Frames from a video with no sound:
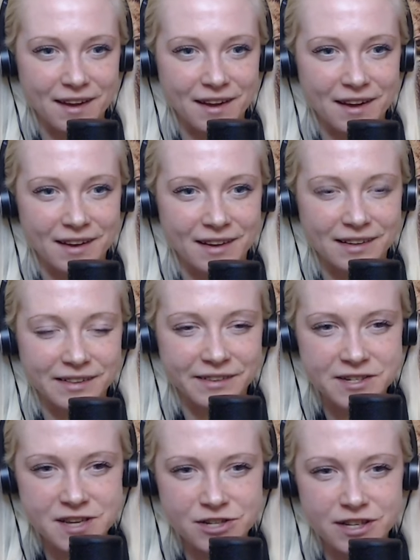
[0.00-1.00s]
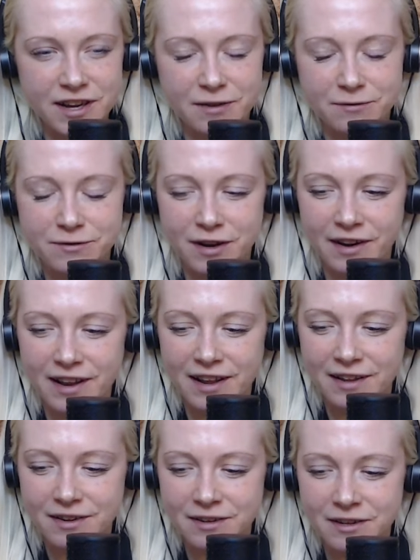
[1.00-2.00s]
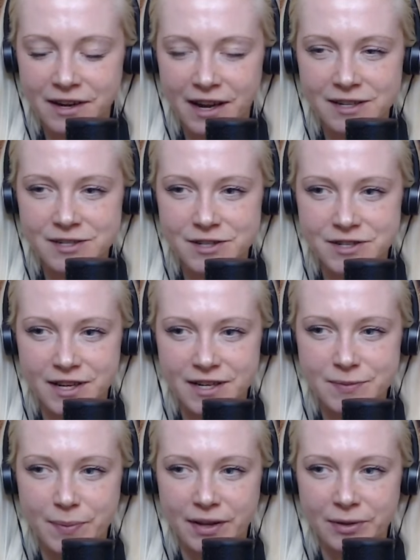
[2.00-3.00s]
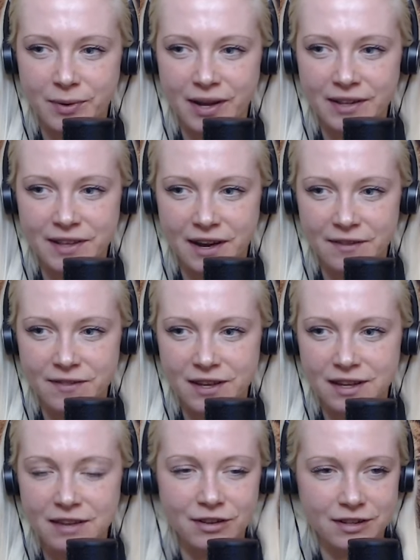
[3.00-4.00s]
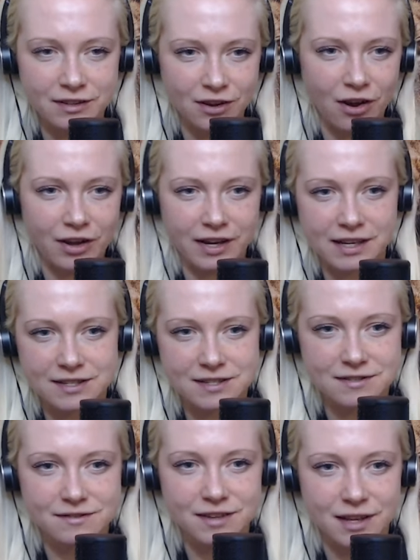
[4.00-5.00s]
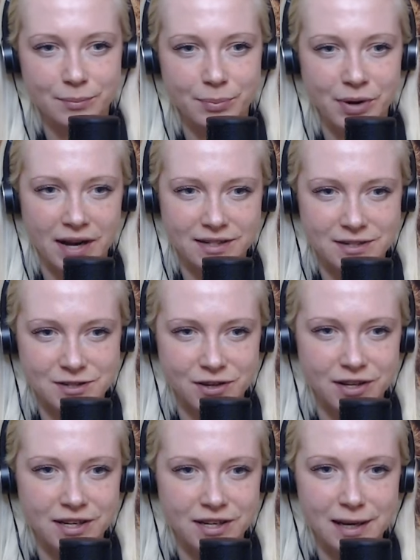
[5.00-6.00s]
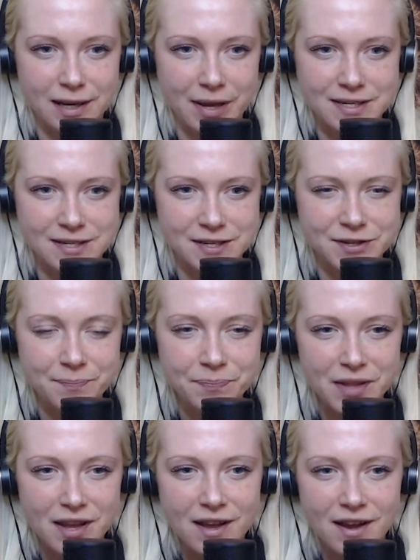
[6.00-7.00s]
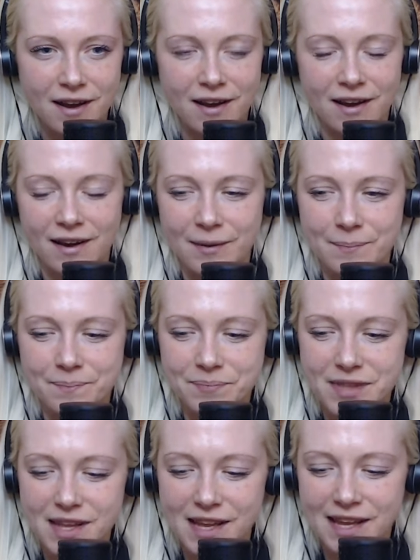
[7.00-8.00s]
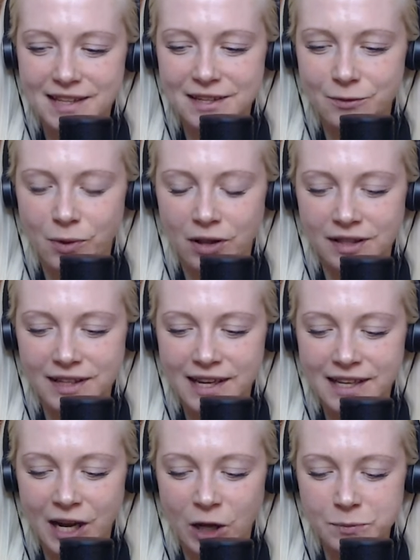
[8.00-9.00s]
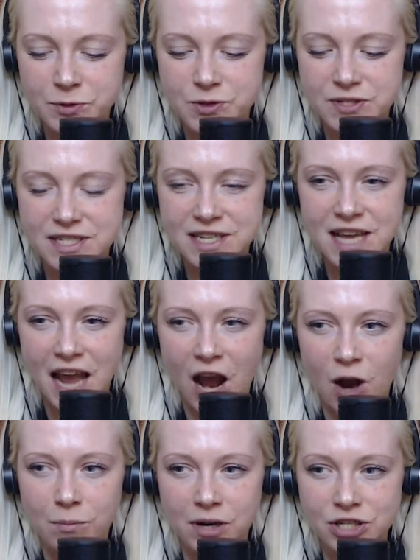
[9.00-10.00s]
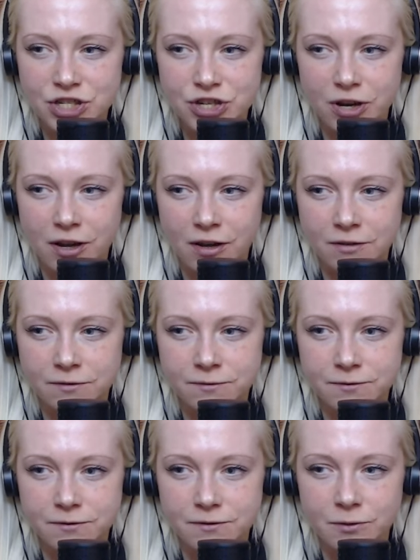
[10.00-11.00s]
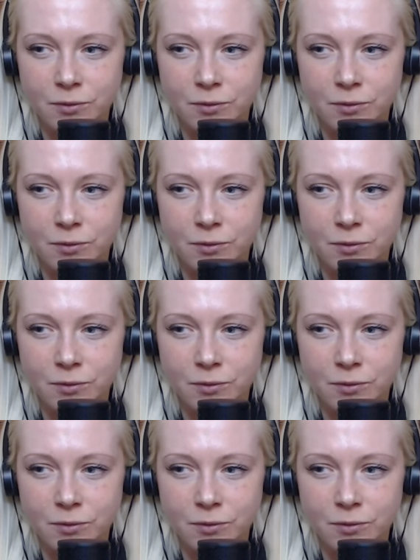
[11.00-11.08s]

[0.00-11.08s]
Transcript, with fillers: uh, there's actually a very good exercise, by the way, that I think even the audience can practice on a daily basis. Um, it well, it helps you see how much of